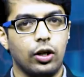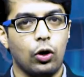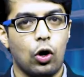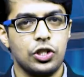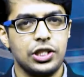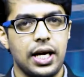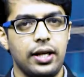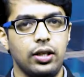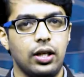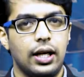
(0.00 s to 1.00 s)
Clause 10
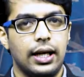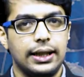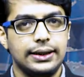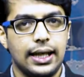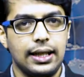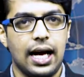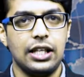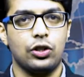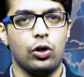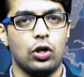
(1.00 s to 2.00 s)
is the
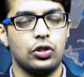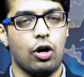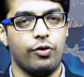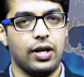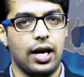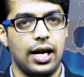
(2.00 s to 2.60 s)
last clause of the